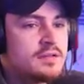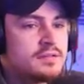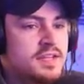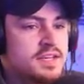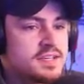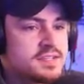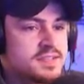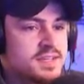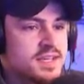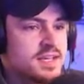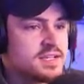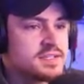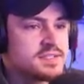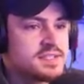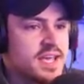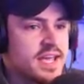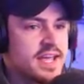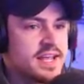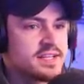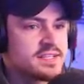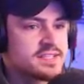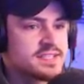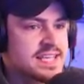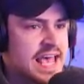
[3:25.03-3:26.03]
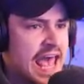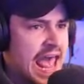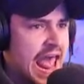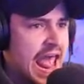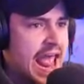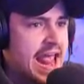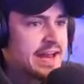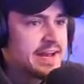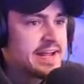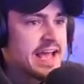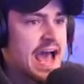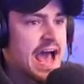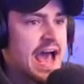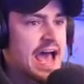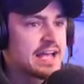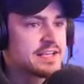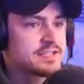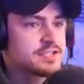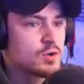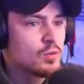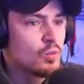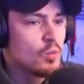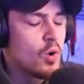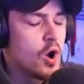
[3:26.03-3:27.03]
this is insane,
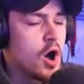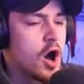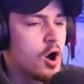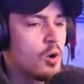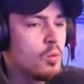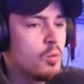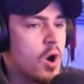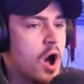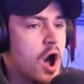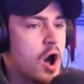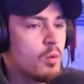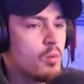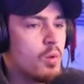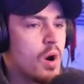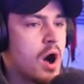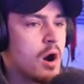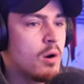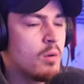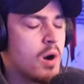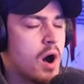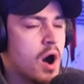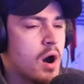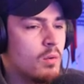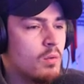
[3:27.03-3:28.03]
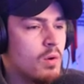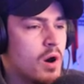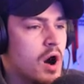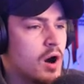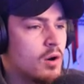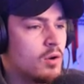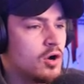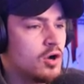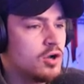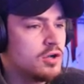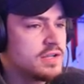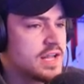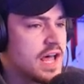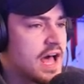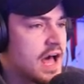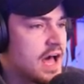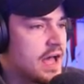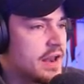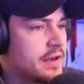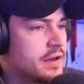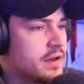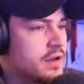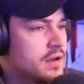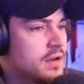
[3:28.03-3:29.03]
guys! Whoa, whoa, whoa, whoa, whoa, hold
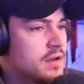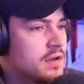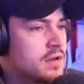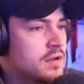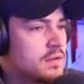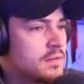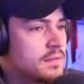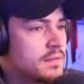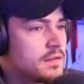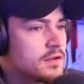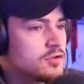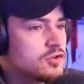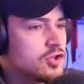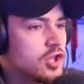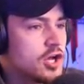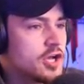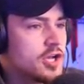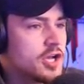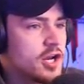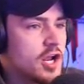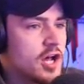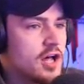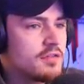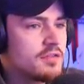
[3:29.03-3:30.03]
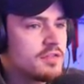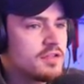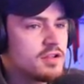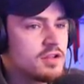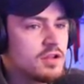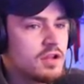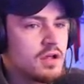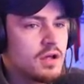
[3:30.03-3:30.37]
on. Look at all the...